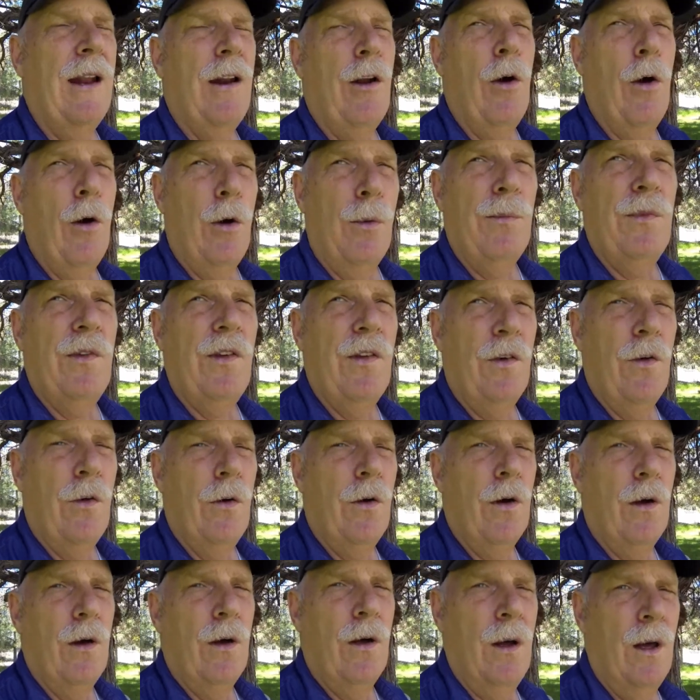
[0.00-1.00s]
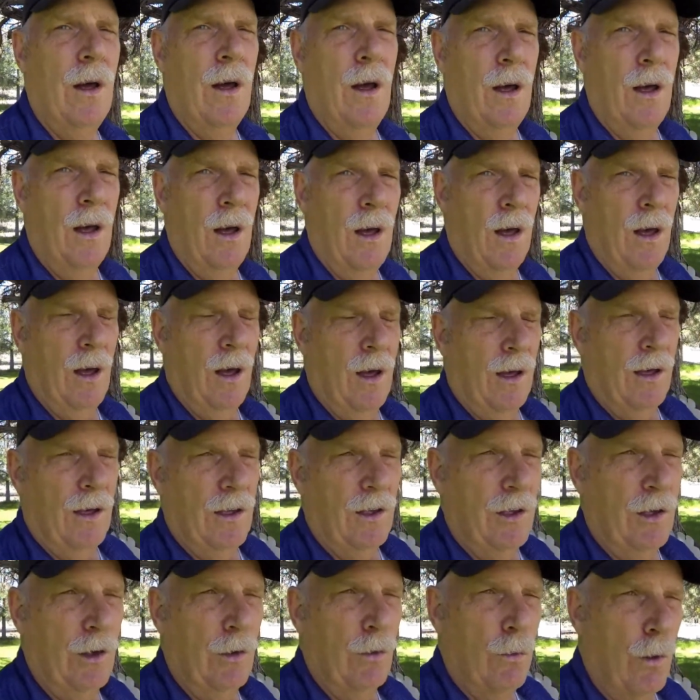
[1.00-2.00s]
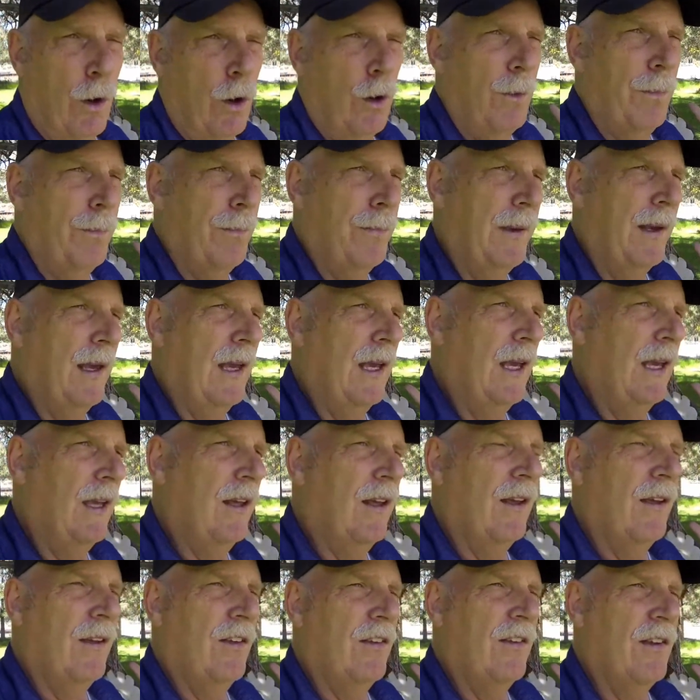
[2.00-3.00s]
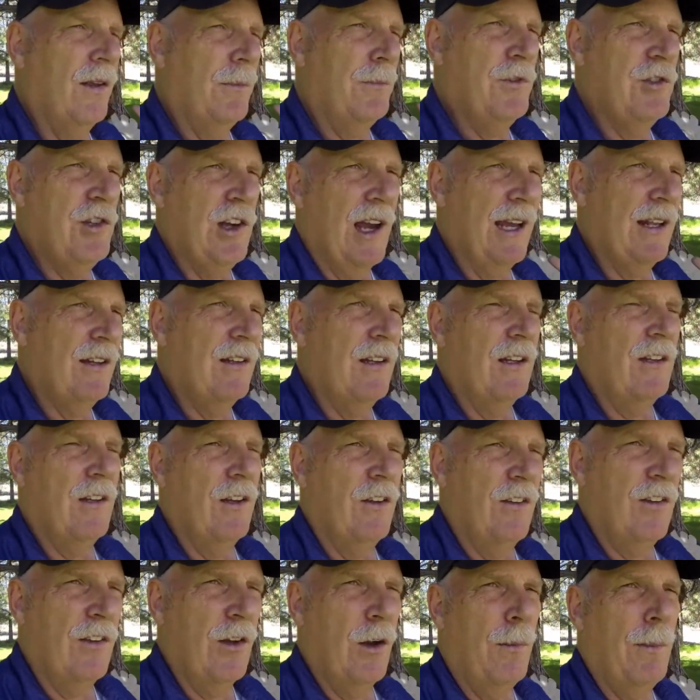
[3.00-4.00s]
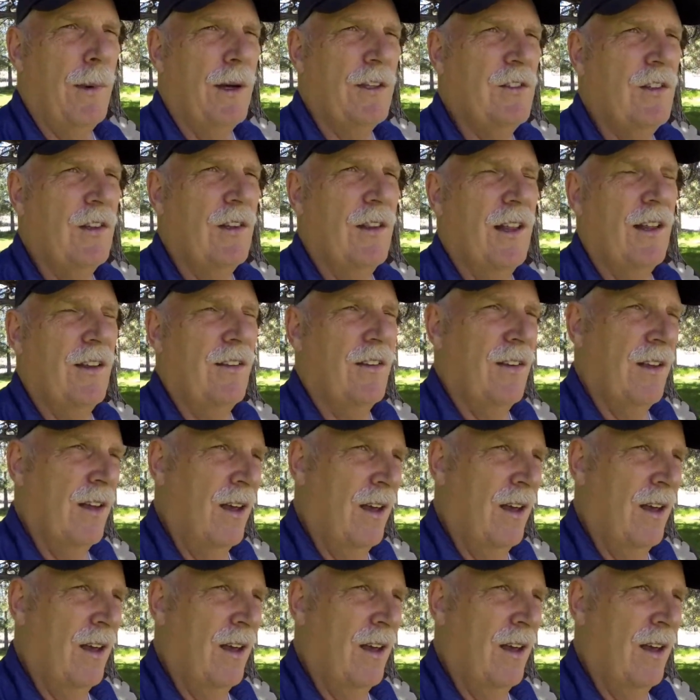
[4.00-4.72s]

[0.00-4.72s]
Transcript: to homeschool, you won't be subjected to so much of this